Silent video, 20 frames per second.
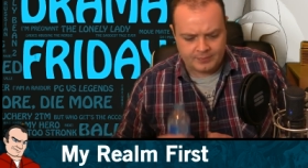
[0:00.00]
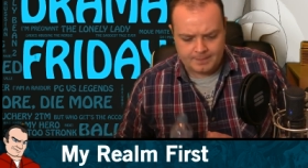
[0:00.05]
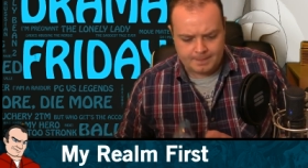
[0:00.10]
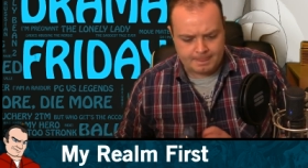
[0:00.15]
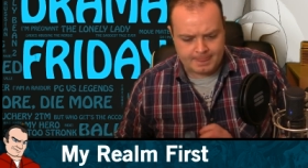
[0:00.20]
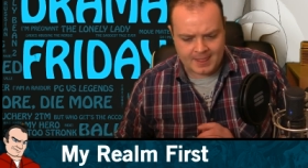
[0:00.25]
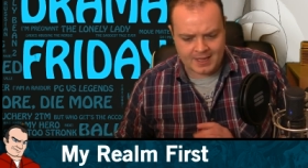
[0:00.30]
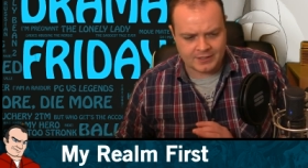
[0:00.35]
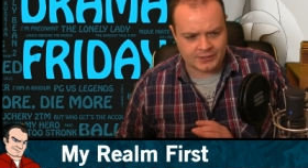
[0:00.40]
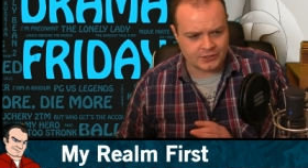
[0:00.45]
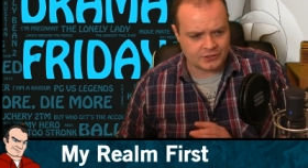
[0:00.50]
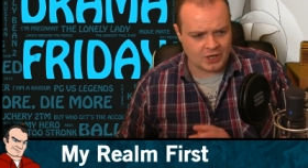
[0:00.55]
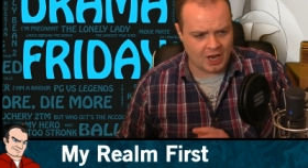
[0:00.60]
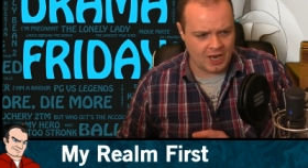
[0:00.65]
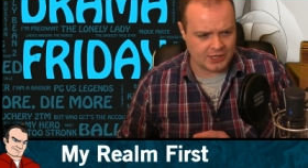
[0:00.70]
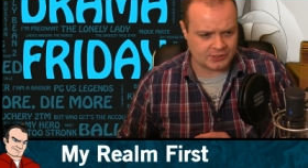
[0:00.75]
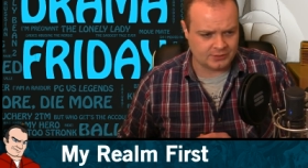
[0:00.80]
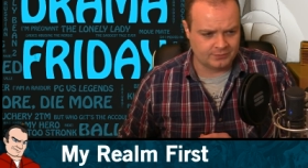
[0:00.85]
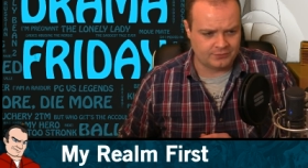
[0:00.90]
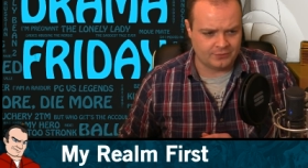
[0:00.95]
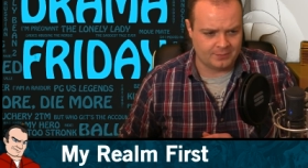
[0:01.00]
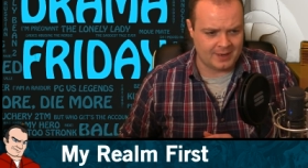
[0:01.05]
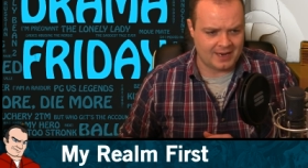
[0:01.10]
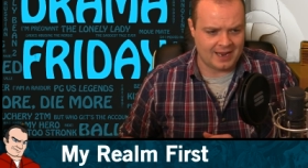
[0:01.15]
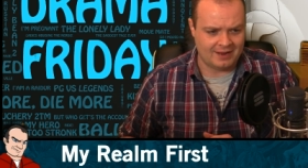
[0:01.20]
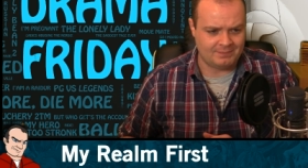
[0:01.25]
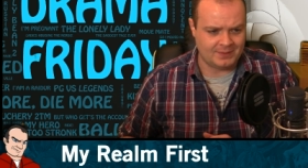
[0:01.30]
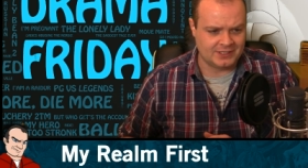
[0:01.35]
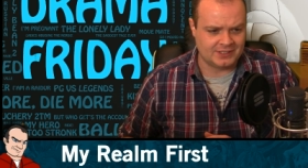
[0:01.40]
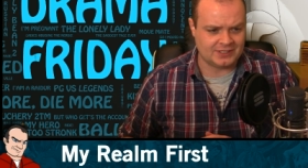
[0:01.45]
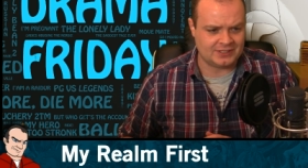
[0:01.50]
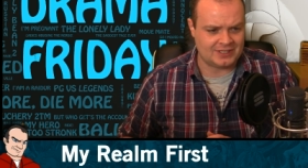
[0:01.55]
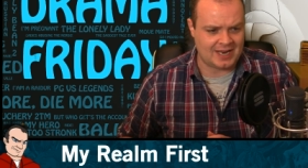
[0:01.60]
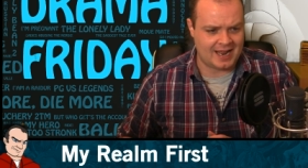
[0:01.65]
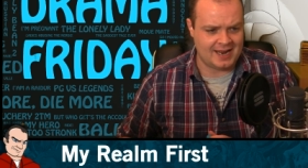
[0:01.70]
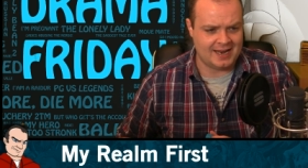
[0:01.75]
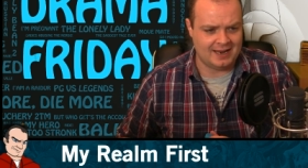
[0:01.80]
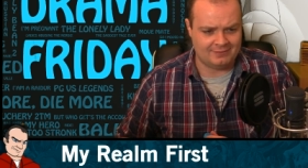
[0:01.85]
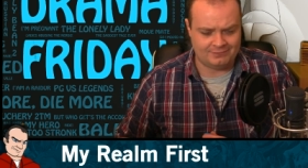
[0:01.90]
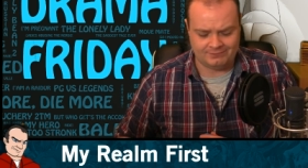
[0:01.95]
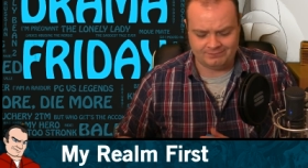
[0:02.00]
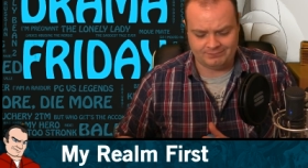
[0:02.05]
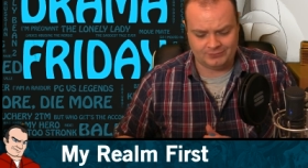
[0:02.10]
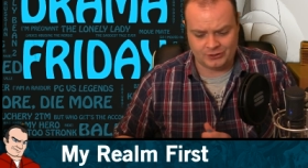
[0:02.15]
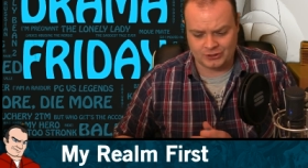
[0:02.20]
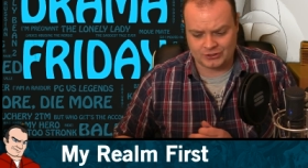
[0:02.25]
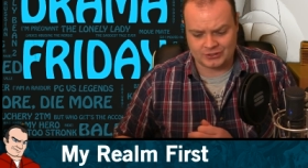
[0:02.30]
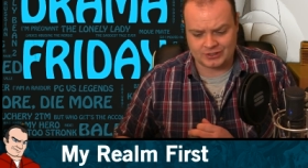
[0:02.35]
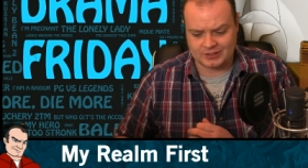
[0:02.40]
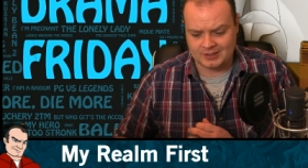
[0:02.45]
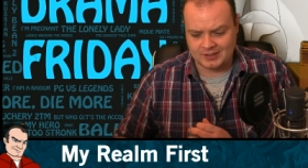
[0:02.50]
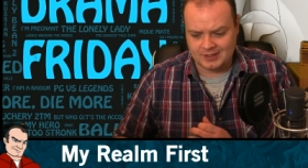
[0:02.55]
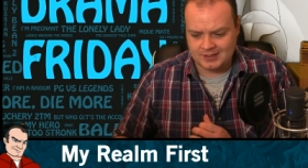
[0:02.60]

This is awesome for me. I've been sat here just